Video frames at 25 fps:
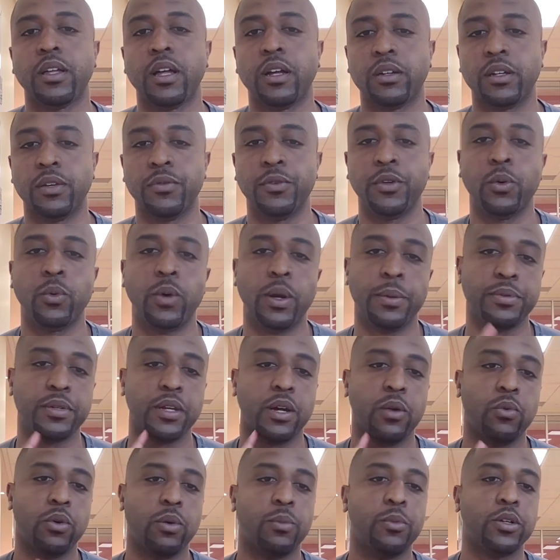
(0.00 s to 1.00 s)
I'll give you the
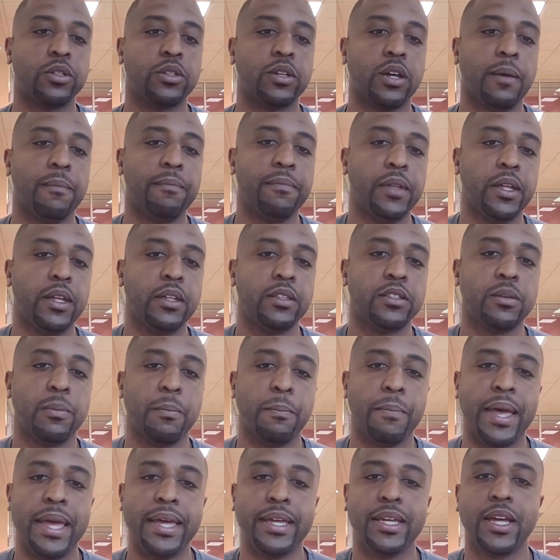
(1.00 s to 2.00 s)
website one more time. It's
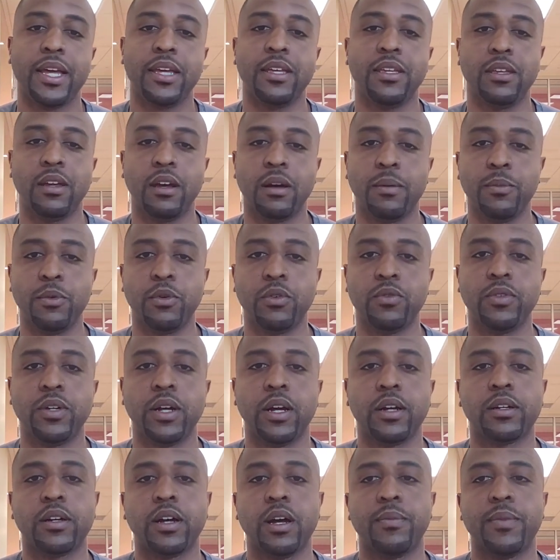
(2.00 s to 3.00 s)

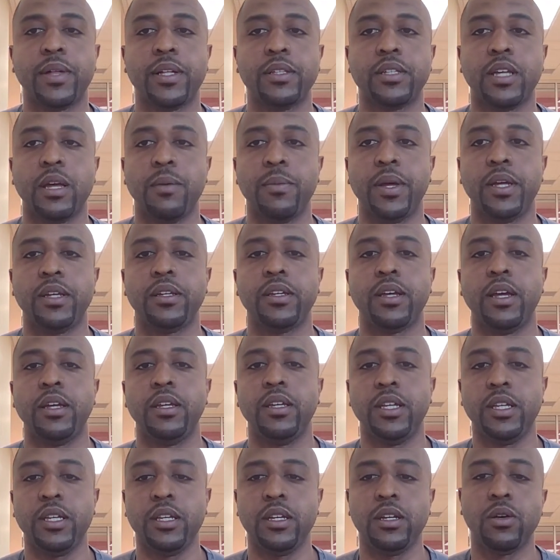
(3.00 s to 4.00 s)
makeyamove.com. That's
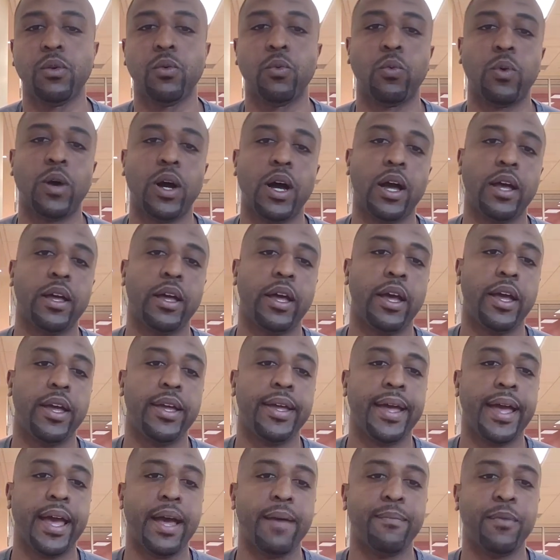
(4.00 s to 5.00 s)

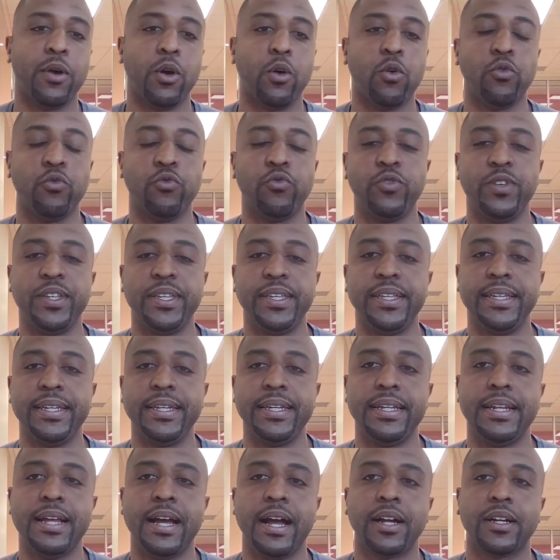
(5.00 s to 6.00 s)

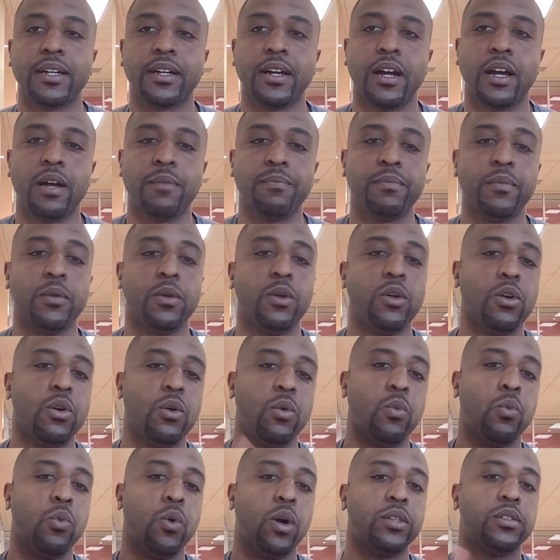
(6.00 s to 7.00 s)
MakeyamOve.com.
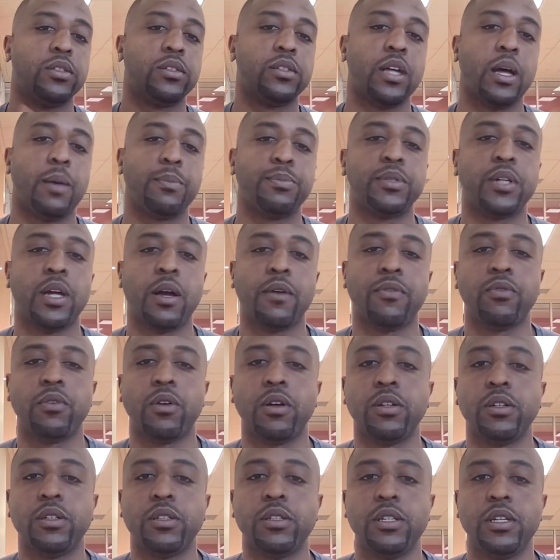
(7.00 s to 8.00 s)
One stop shop for
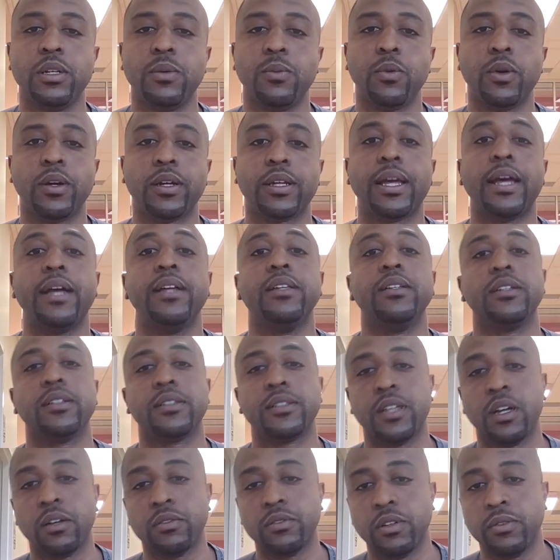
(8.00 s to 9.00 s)
all your teamwork and your
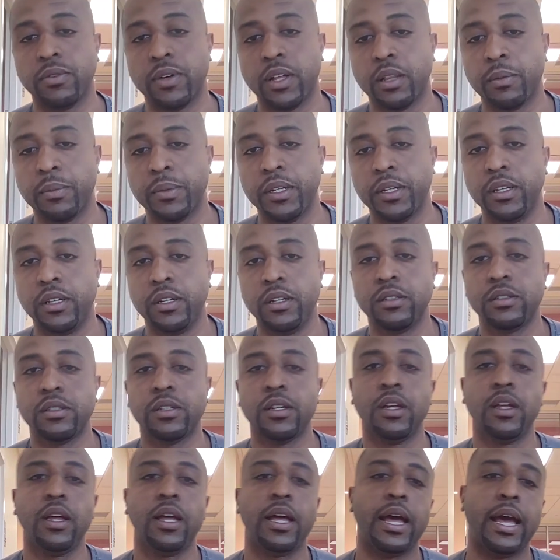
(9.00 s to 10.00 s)
self-development
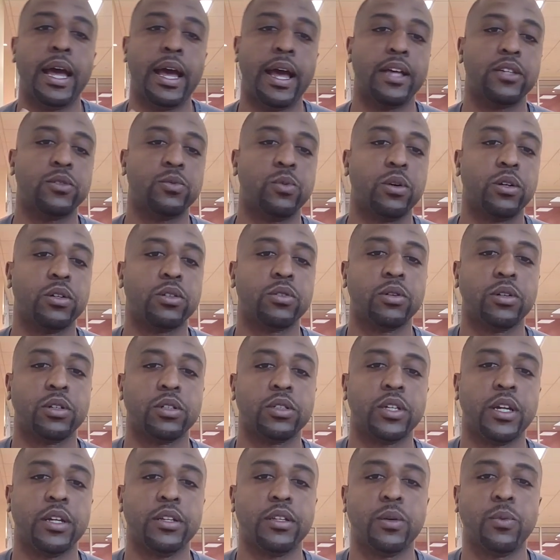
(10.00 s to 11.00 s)
needs. Aswand
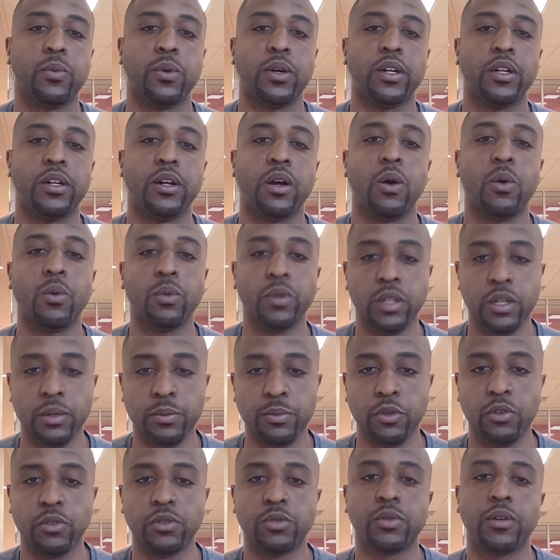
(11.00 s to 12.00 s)
Cruickshank, your one and
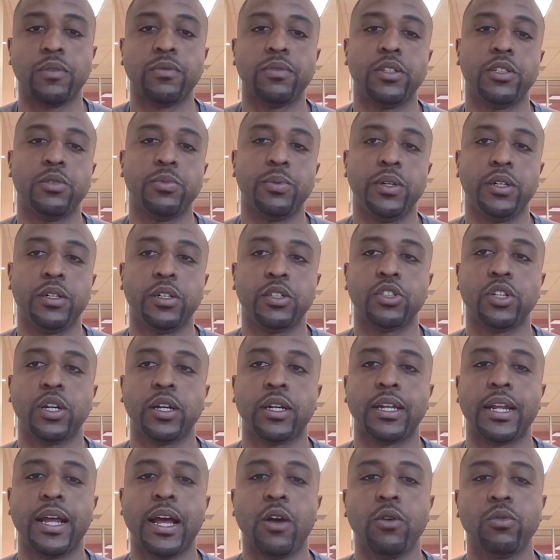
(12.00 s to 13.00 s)
only Move Swiftly speaker,
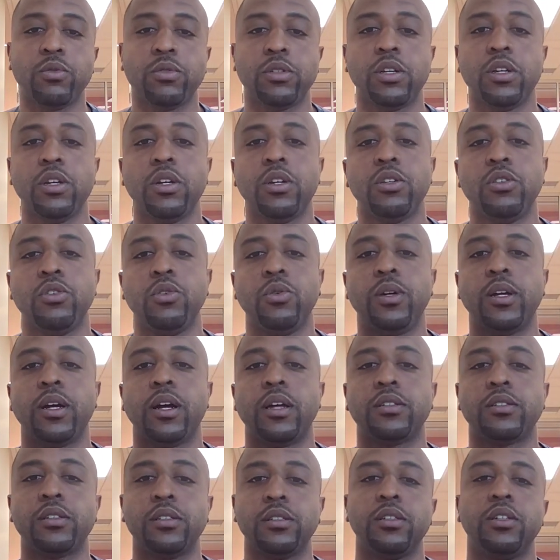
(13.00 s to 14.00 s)
checking out. You
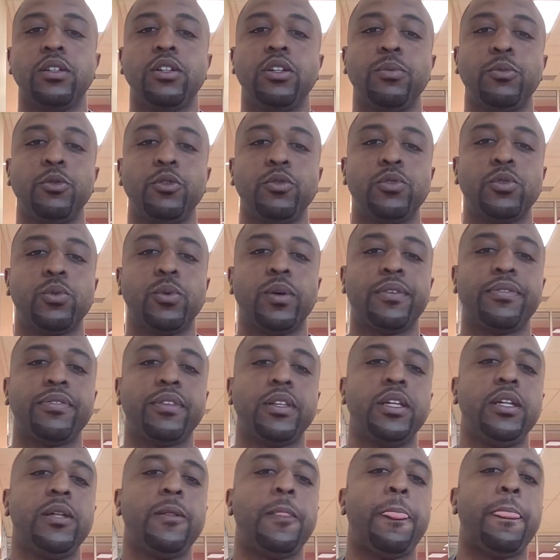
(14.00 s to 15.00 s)
guys continue to move
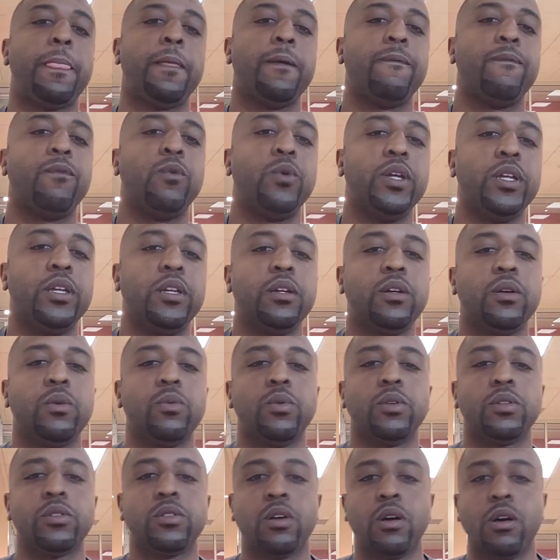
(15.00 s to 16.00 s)
swiftly. We
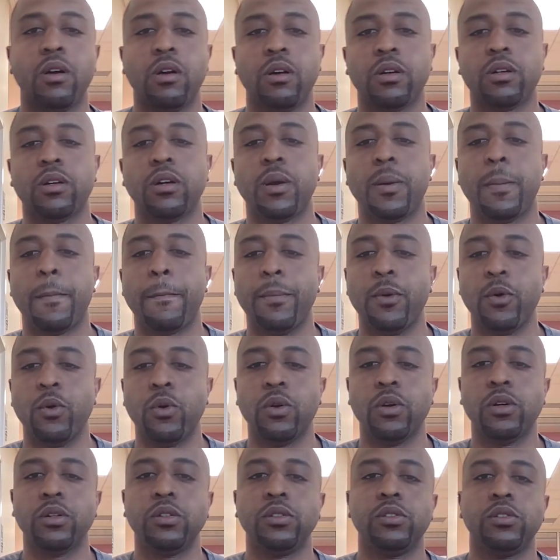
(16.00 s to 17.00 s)
will talk
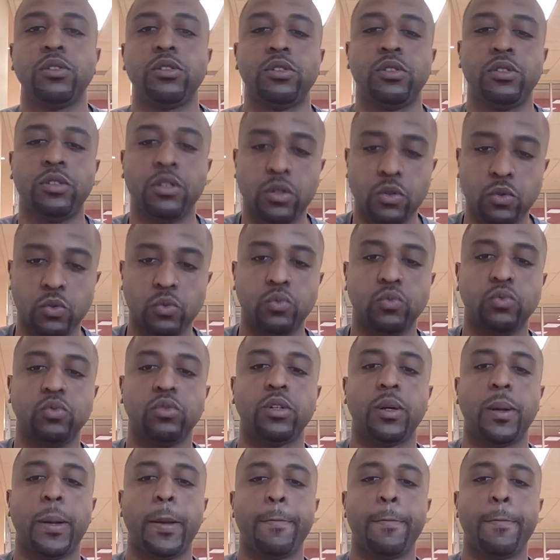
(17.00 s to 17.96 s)
more soon.